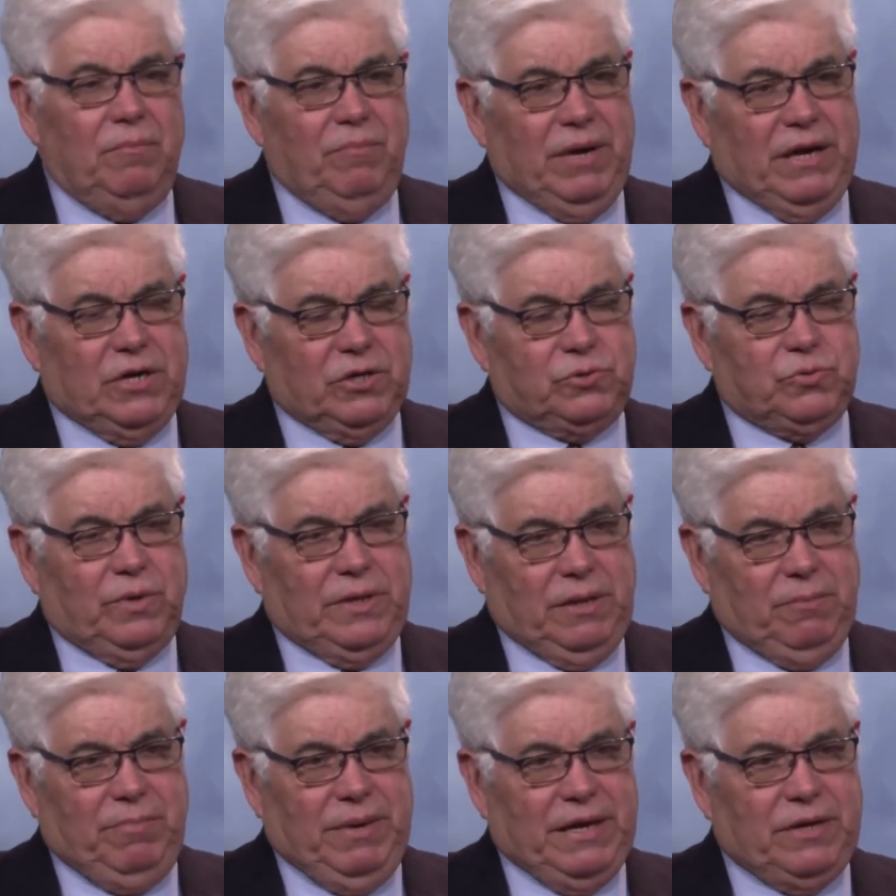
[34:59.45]
Because
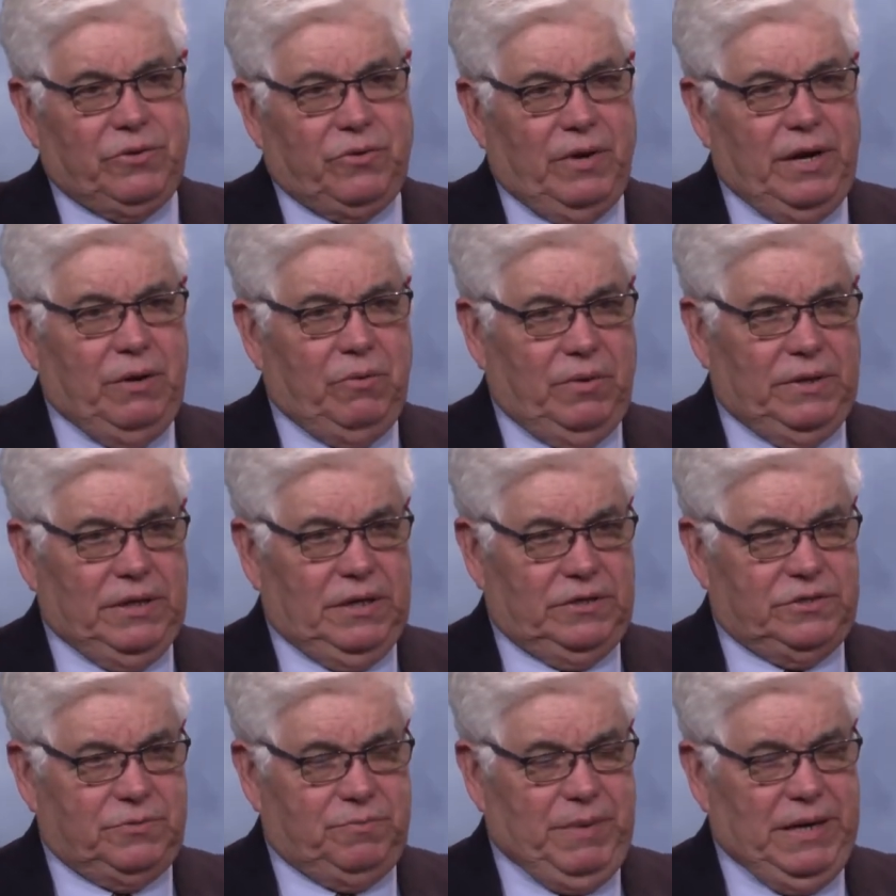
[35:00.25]
when the big three, when
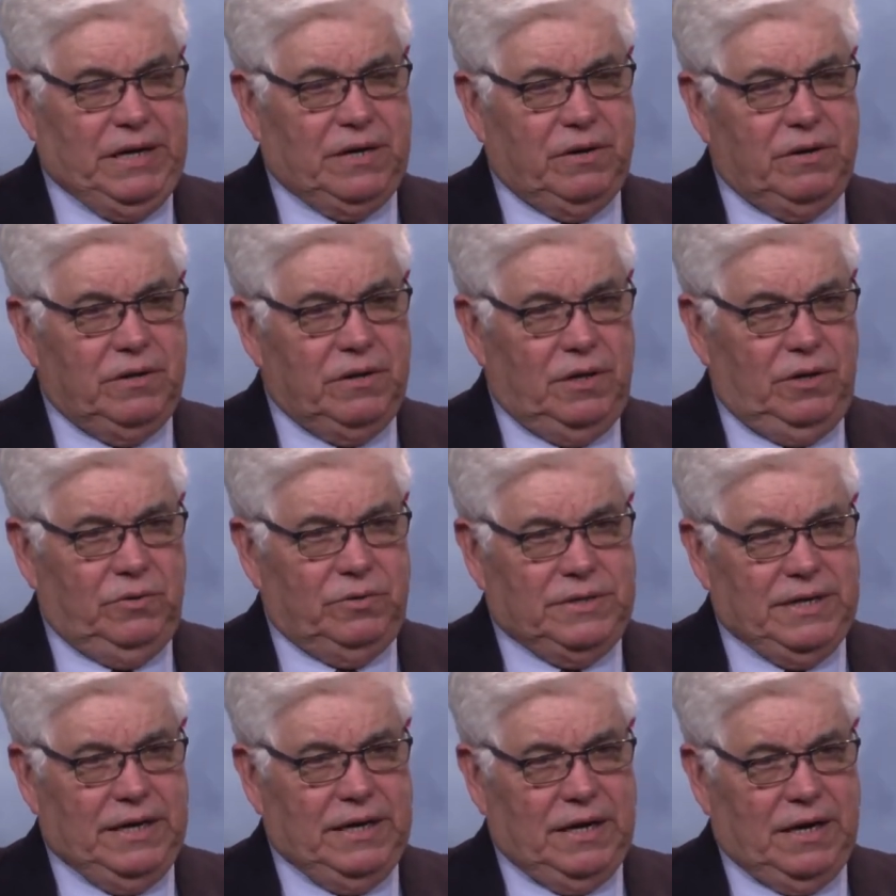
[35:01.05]
the speaker, the
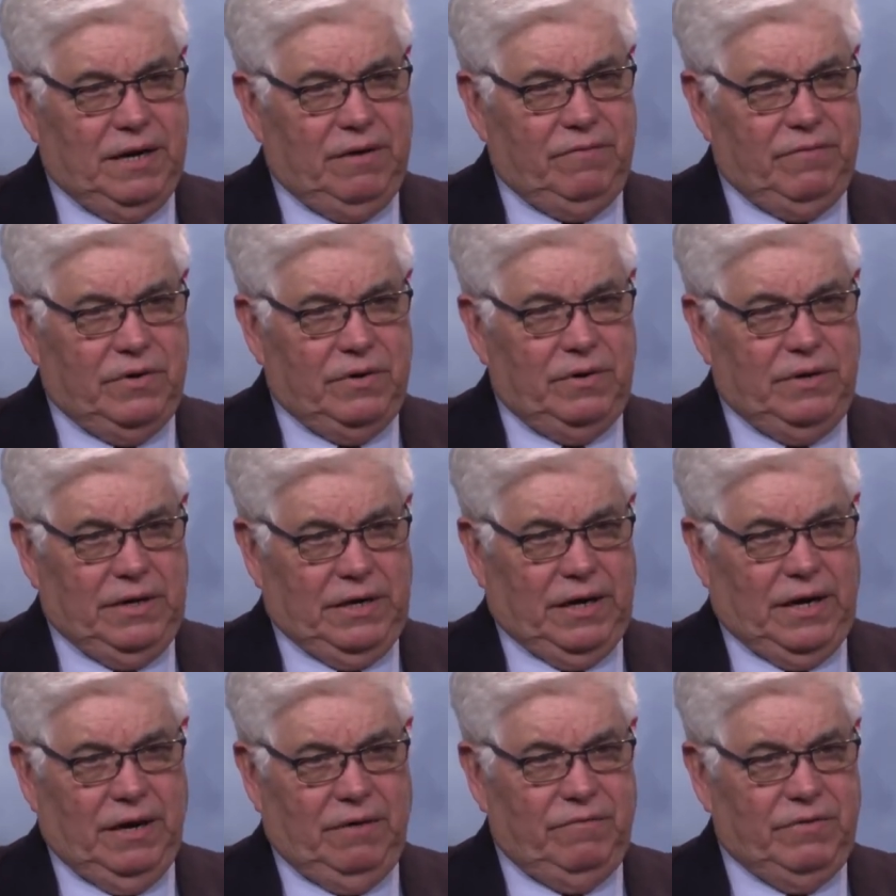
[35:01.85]
lieutenant governor,
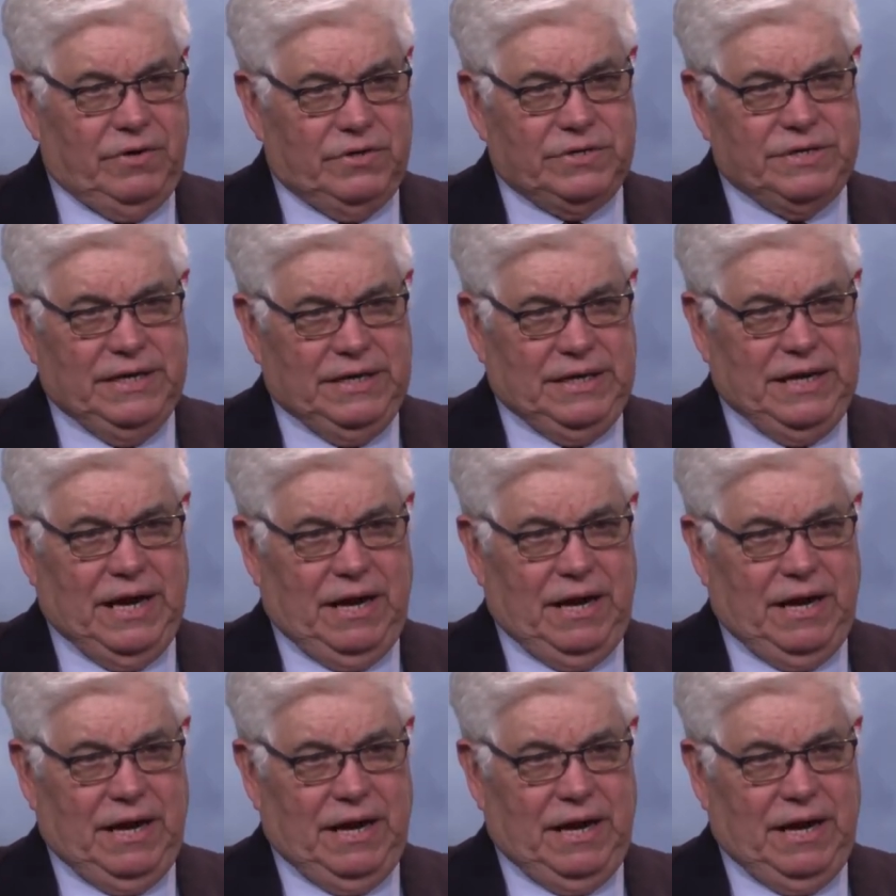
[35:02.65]
and the governor sit